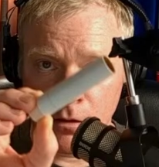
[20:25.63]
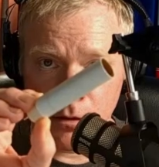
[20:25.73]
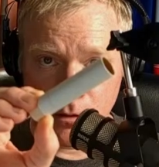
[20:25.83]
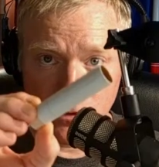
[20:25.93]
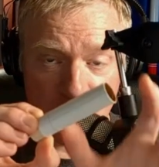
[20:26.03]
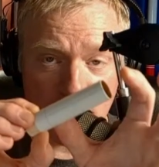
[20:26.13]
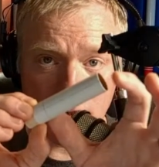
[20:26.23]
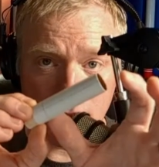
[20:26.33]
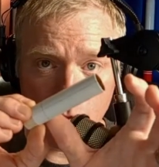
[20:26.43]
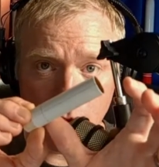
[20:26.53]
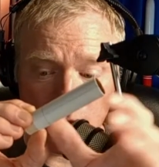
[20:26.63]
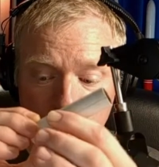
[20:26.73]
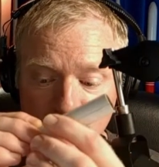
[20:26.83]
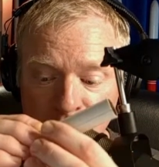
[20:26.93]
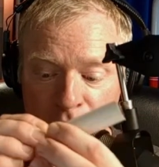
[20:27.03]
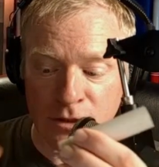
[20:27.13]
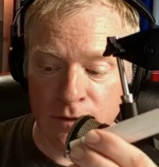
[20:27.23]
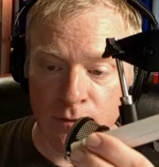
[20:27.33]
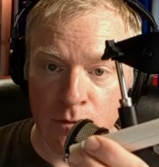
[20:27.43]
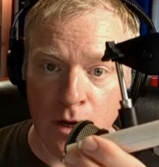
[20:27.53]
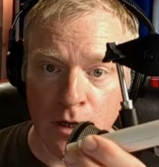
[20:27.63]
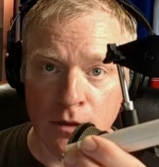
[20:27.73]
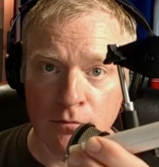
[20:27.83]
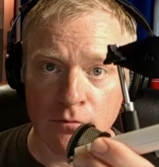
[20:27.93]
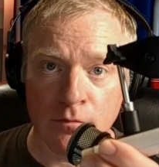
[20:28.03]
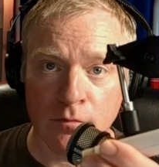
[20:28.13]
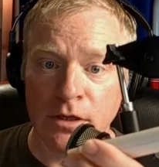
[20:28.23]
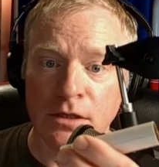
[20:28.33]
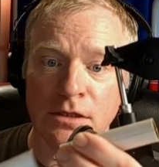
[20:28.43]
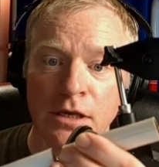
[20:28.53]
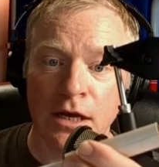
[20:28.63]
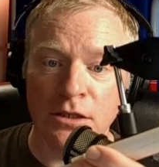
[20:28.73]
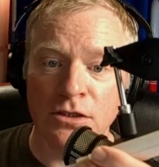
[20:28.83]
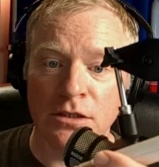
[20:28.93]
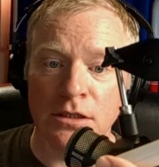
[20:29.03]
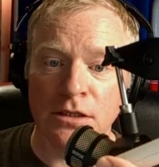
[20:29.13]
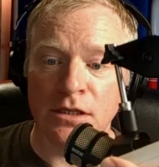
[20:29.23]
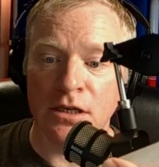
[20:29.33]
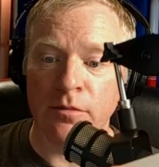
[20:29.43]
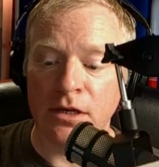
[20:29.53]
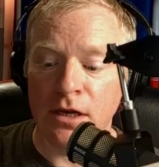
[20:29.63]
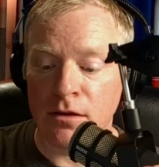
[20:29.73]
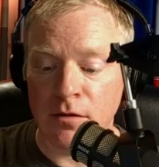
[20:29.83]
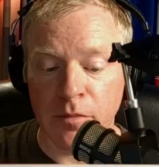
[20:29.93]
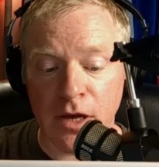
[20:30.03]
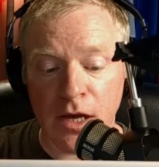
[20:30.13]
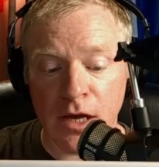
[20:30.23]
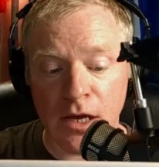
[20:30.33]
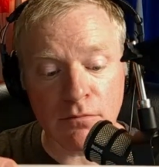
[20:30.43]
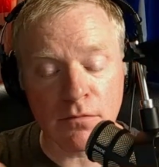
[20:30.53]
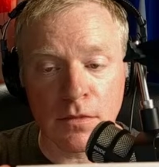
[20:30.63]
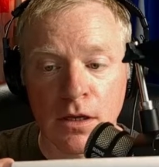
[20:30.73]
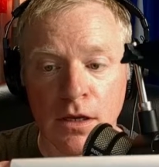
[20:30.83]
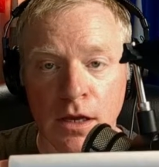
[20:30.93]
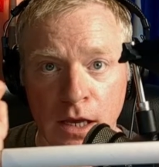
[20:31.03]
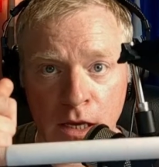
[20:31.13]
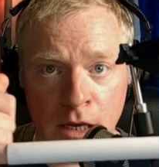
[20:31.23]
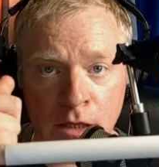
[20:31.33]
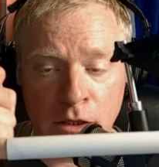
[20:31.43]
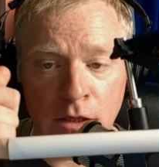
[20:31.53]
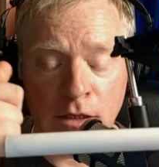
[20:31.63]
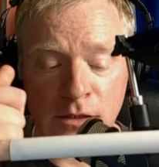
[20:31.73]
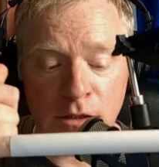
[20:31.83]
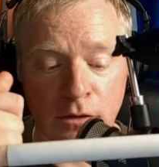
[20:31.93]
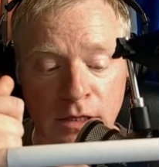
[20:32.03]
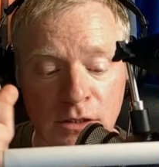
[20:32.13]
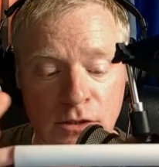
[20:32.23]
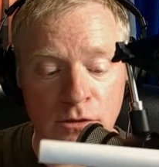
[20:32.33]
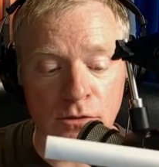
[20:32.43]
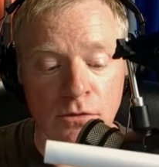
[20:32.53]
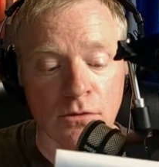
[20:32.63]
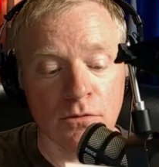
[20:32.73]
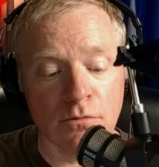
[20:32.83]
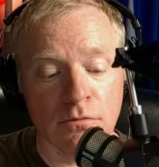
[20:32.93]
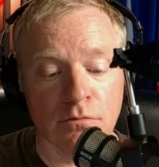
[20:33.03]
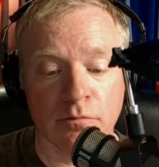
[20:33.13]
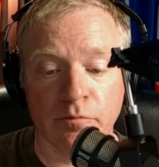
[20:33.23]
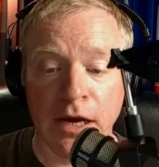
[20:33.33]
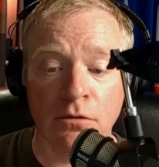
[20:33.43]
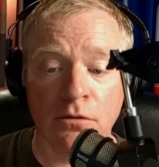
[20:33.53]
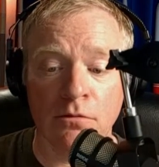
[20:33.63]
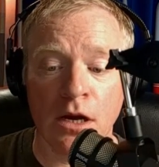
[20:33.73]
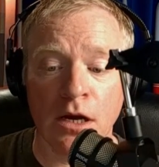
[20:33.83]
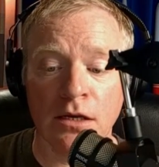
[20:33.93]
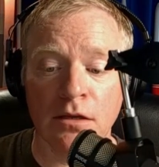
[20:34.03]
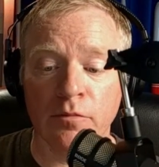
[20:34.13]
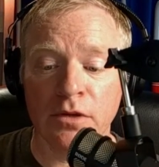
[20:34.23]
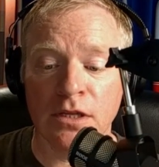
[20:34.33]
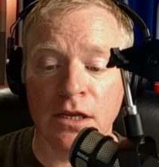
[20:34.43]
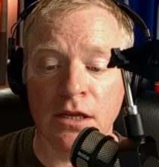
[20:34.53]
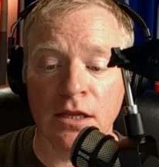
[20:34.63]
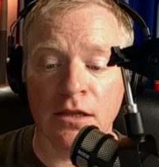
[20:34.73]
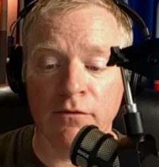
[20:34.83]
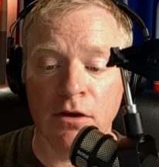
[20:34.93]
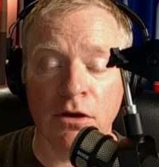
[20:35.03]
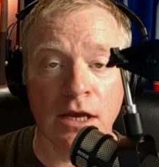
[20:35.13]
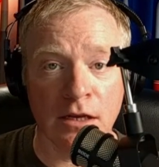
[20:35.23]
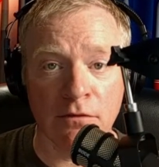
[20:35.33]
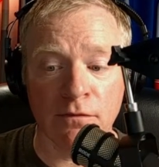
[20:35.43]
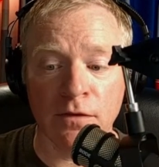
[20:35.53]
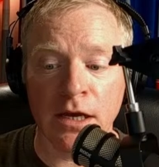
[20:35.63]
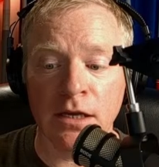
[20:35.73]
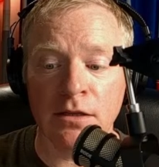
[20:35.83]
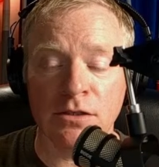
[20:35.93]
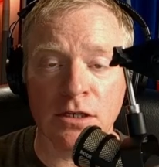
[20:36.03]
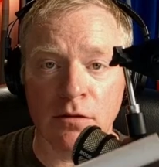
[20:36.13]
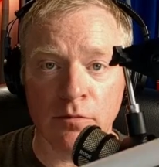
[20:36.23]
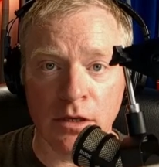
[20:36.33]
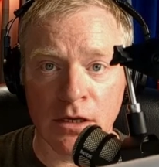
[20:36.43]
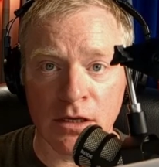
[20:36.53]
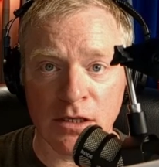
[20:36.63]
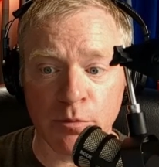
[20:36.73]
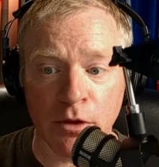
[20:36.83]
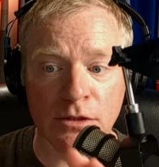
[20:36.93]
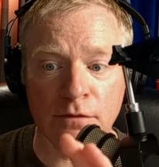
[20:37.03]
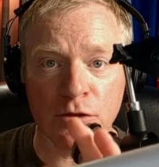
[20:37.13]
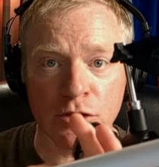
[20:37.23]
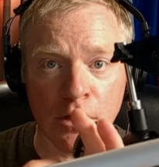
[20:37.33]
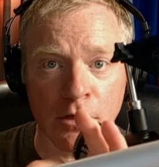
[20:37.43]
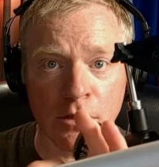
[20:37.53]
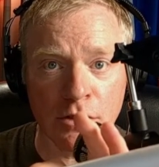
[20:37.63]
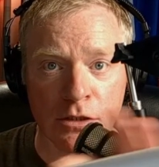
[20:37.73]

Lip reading: just in one little section of the rocket, because the engine is going to be down at the bottom, and it's going to power the rocket, but then at the very end of flight, there's going to be an explosive charge,